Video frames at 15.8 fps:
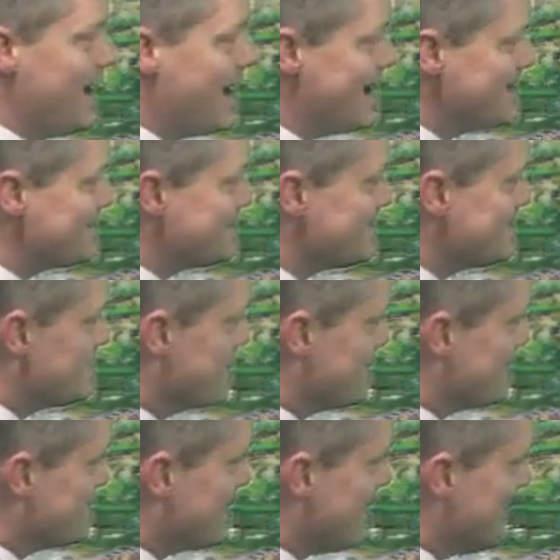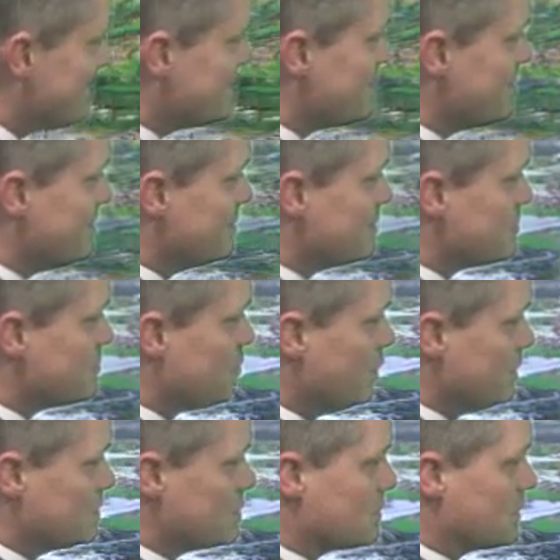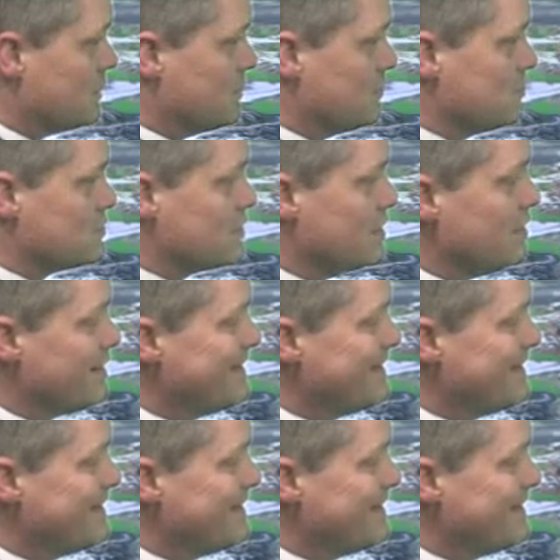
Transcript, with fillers: as is Mentasta at this point, so good news there.